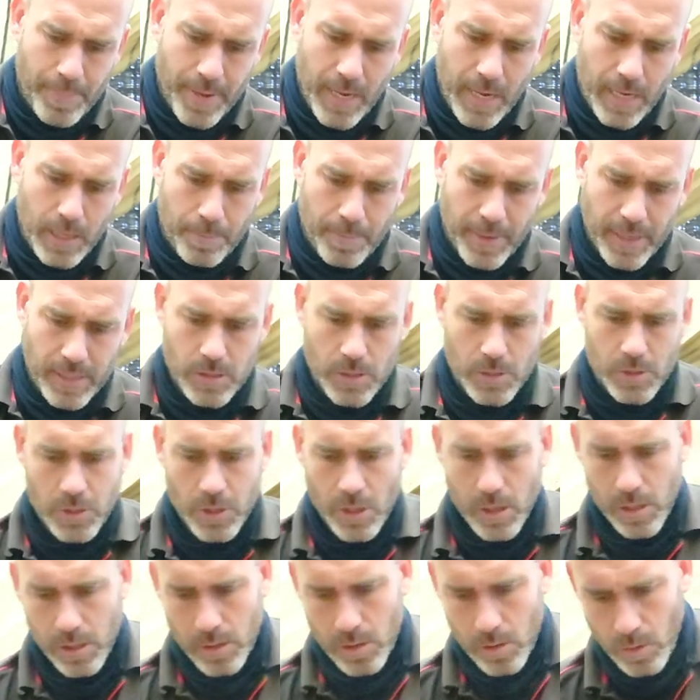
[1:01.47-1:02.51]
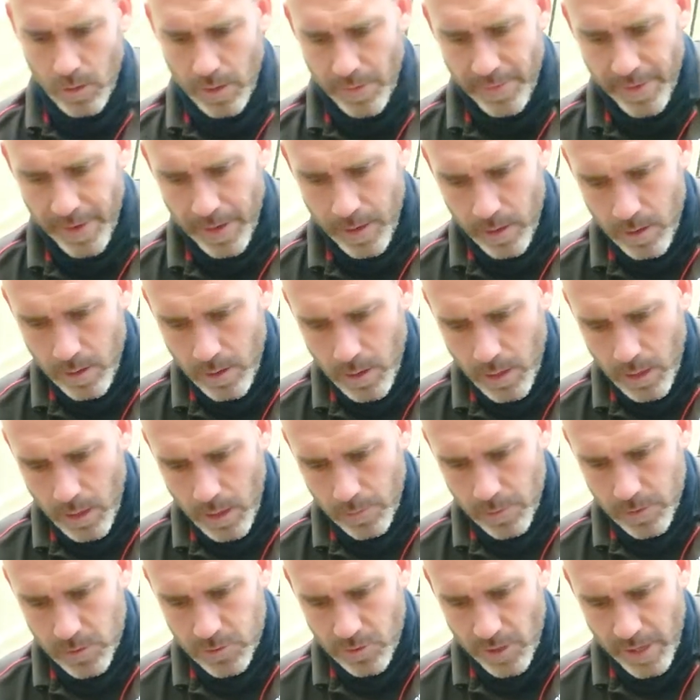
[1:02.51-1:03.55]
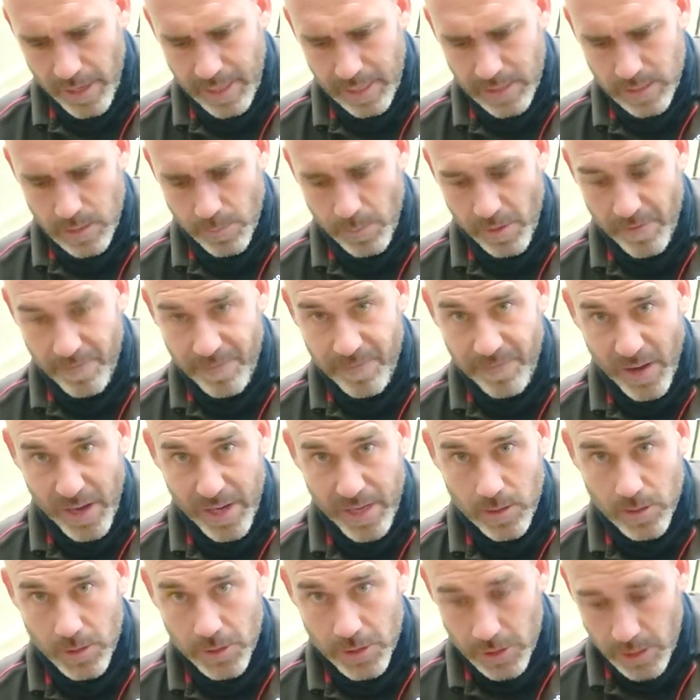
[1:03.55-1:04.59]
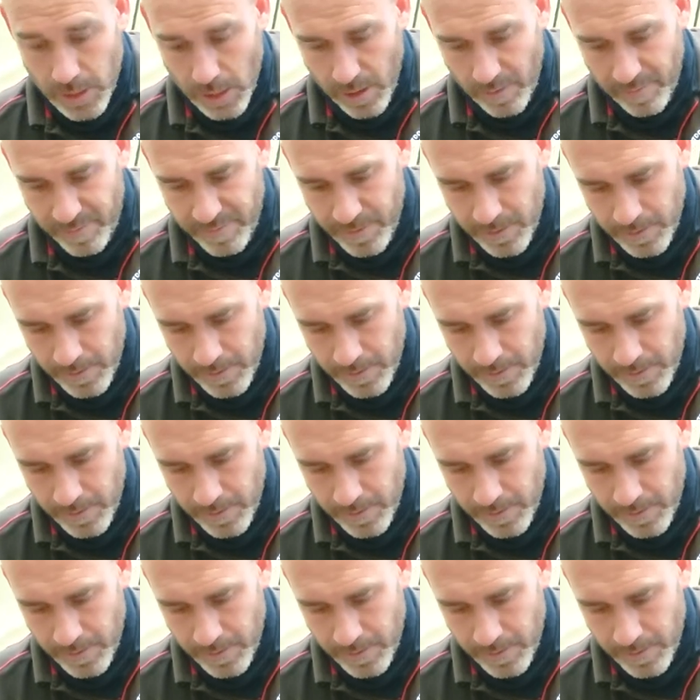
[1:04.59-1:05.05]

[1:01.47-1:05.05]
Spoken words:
big bits of charcoal in there. I'm going to try and get some of the finer stuff